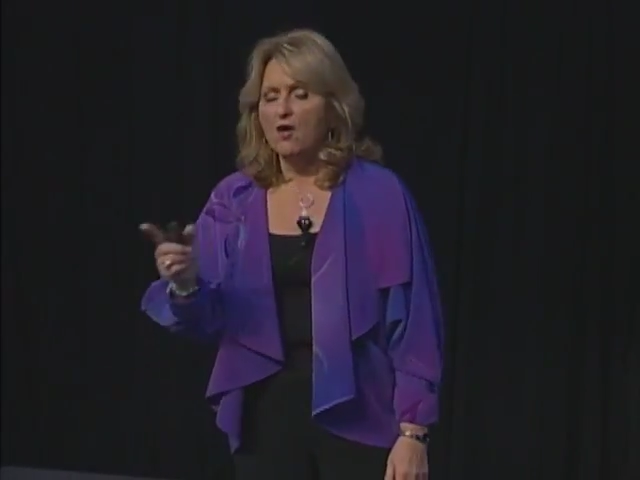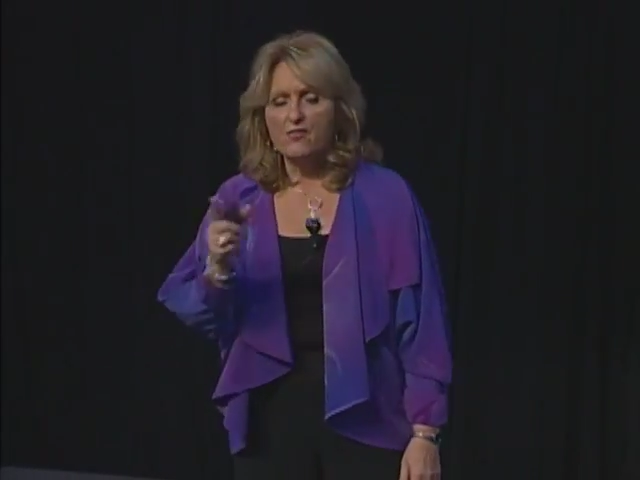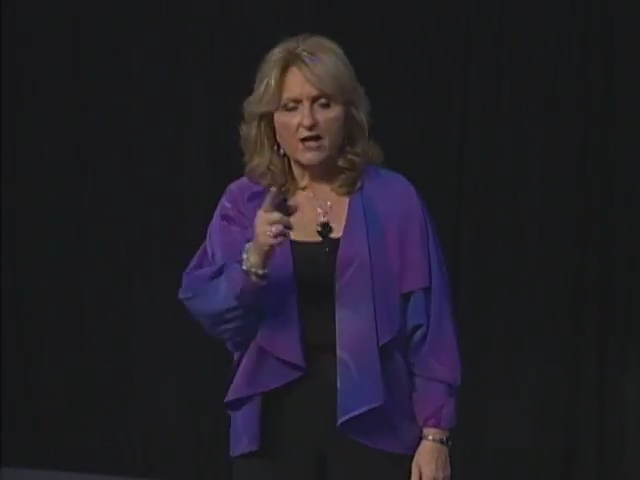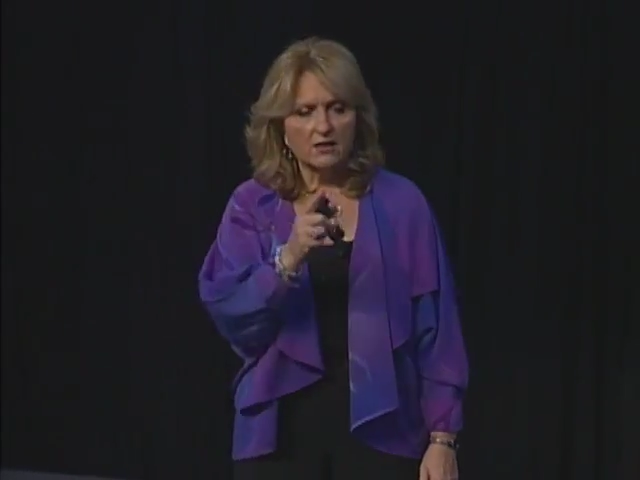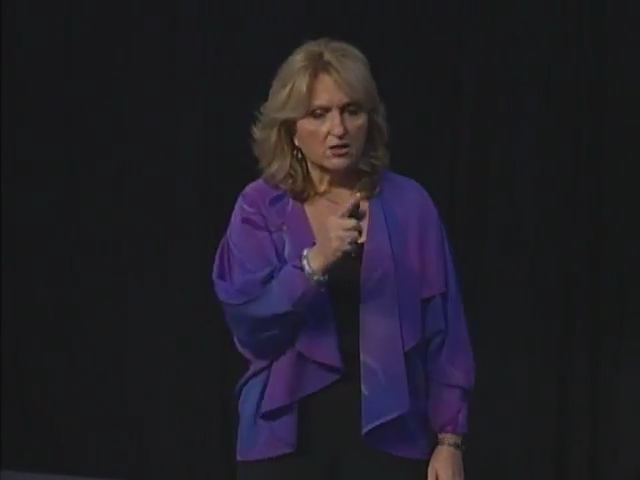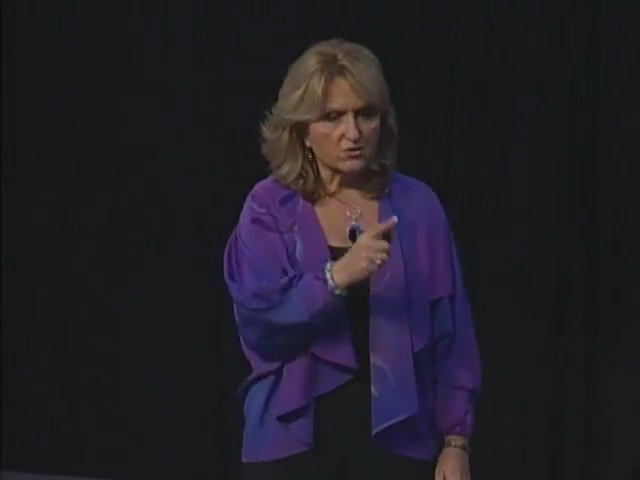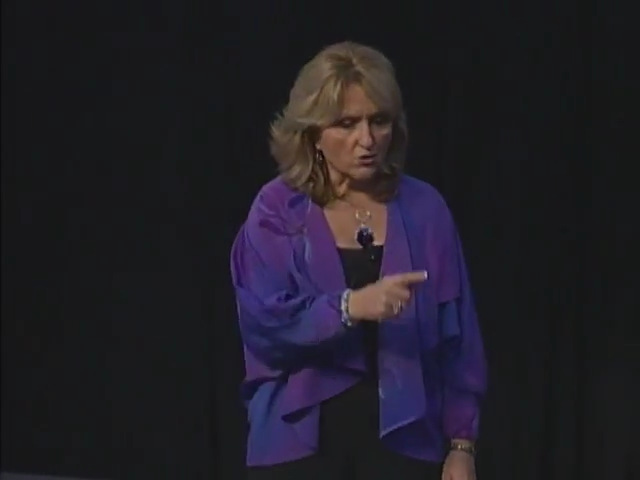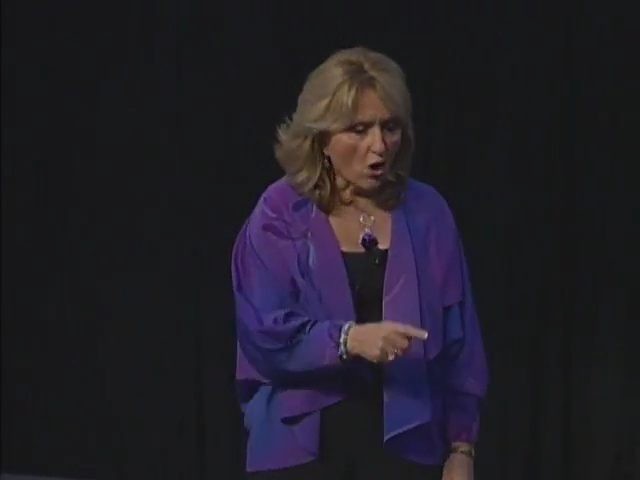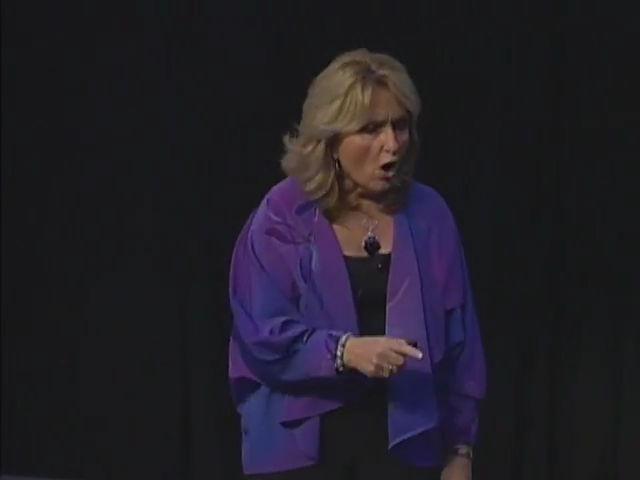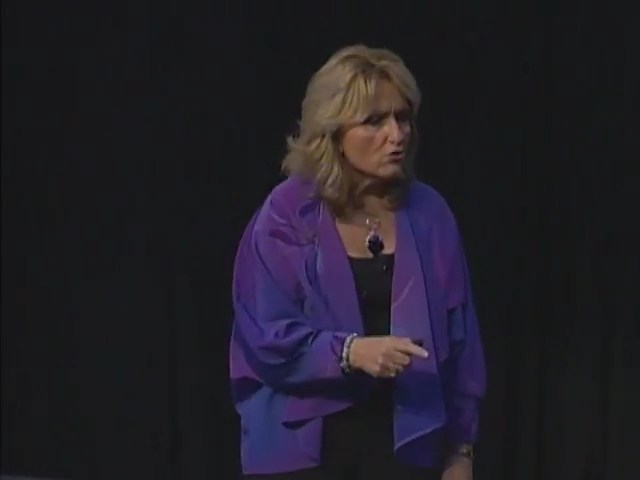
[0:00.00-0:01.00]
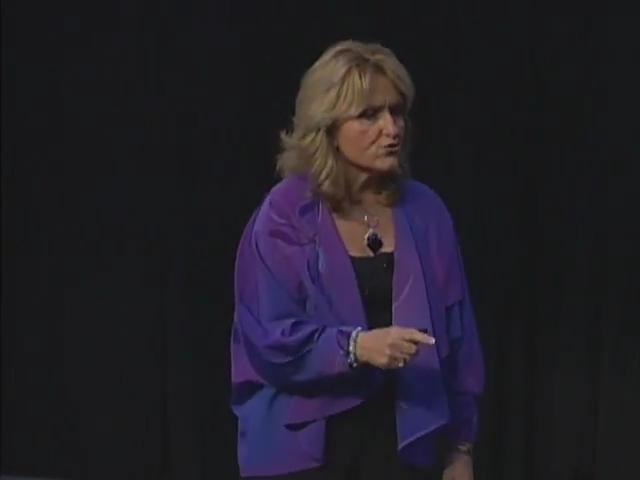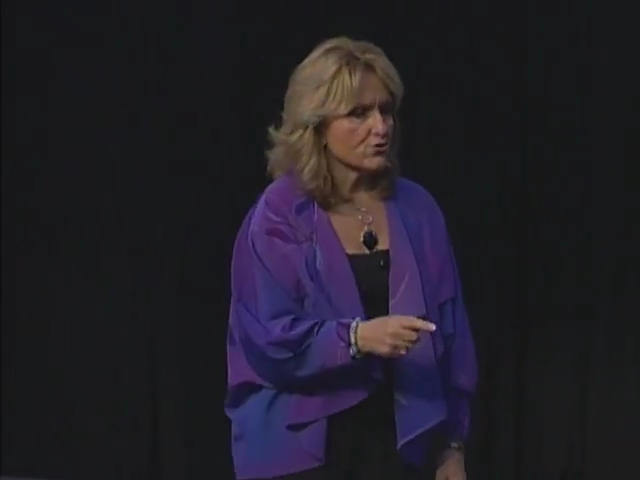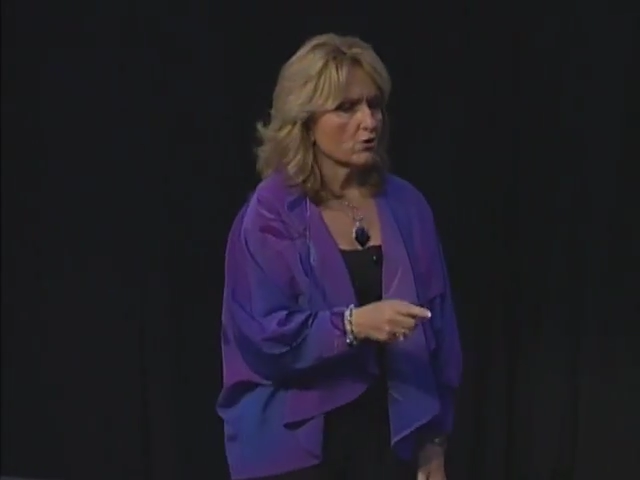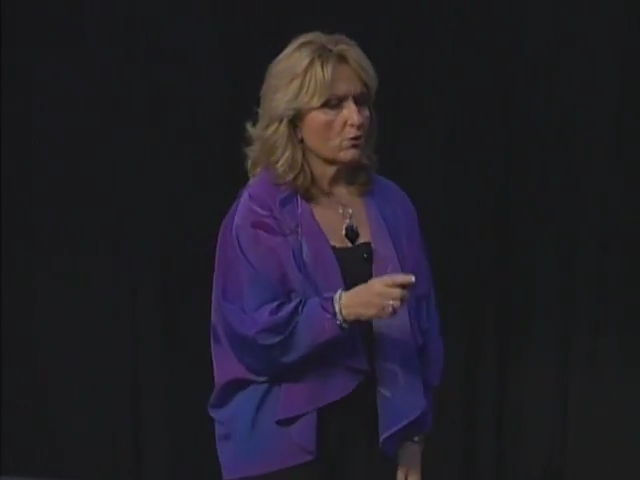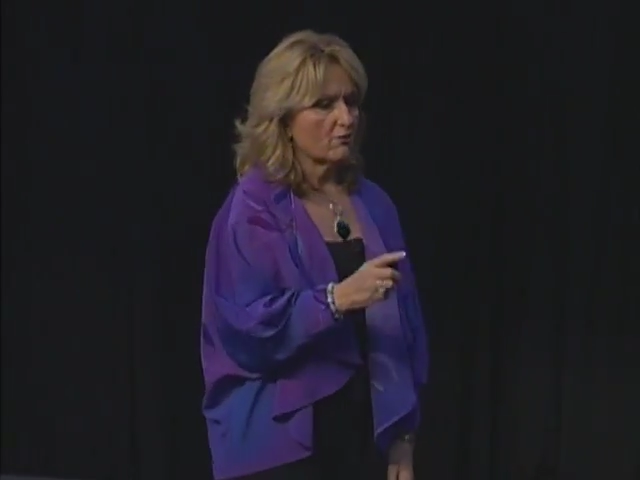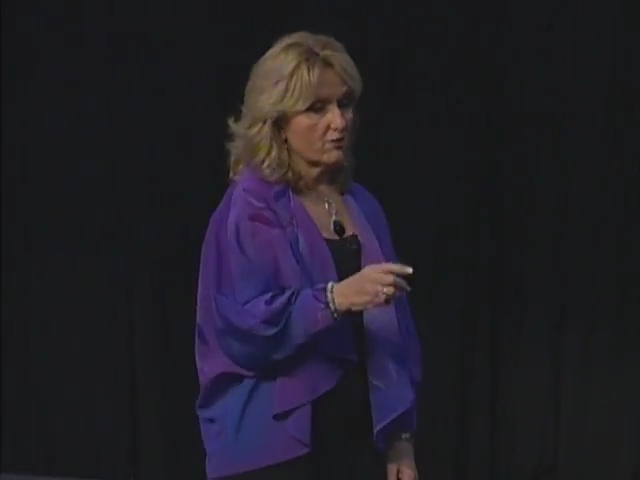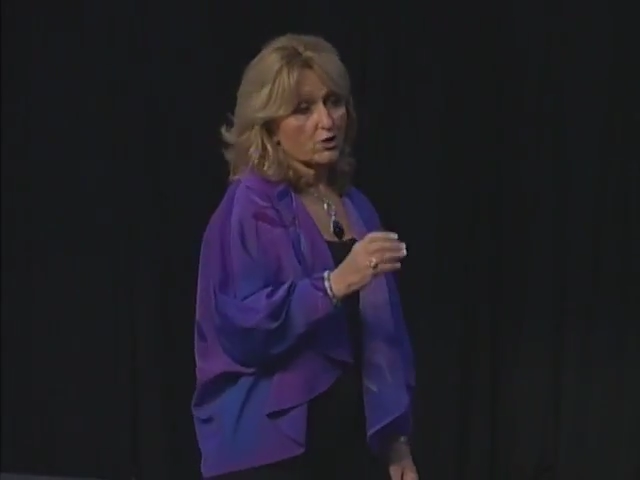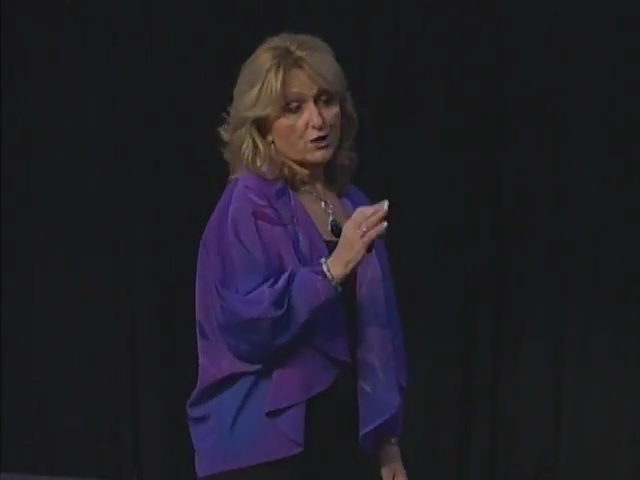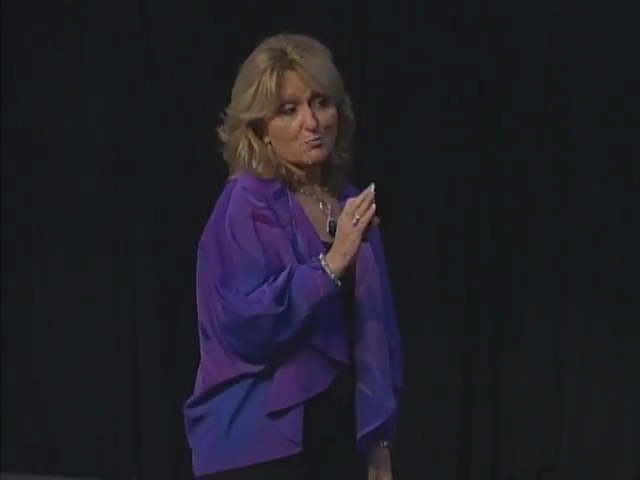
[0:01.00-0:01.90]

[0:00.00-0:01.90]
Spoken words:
That is also a very